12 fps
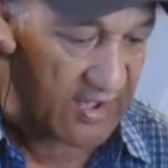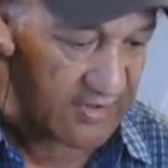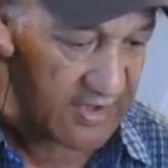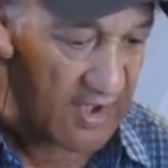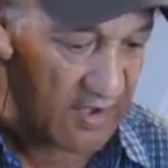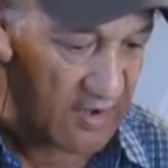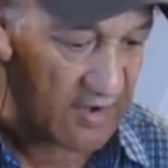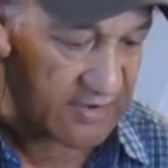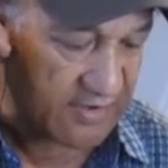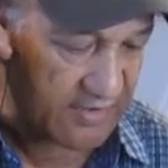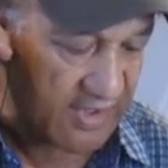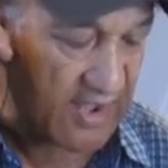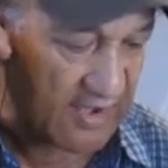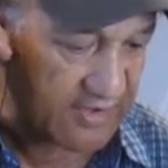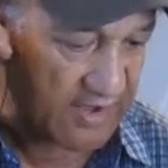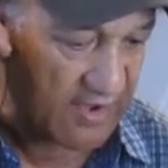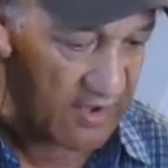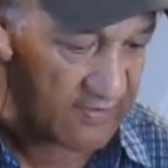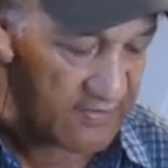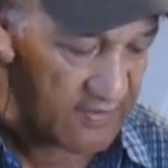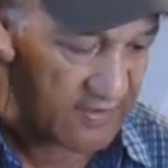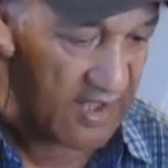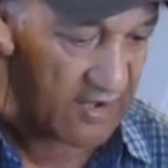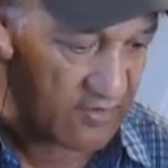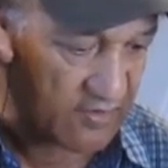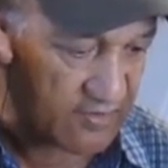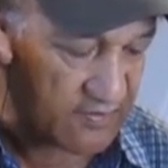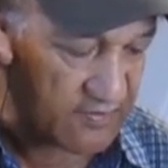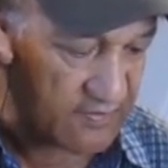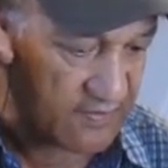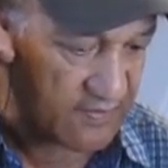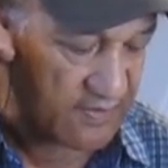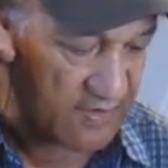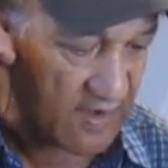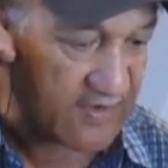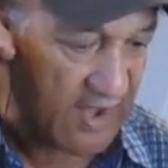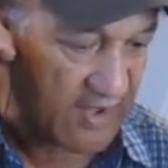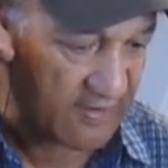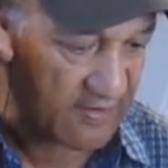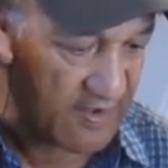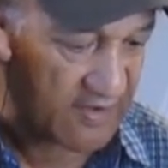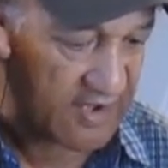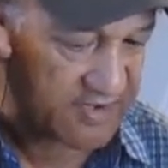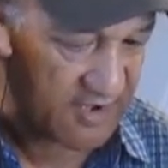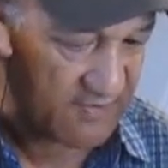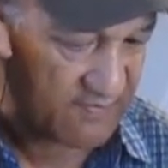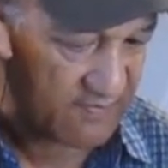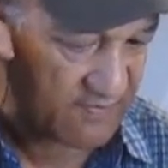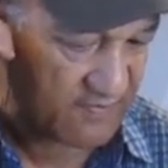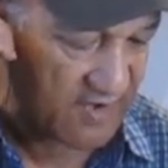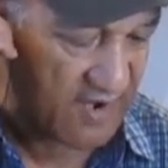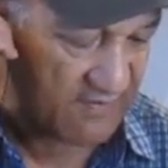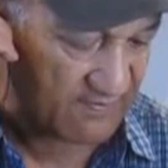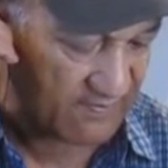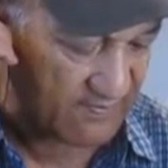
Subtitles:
Yeah, okay, yeah, good. Okay, Jim. Right.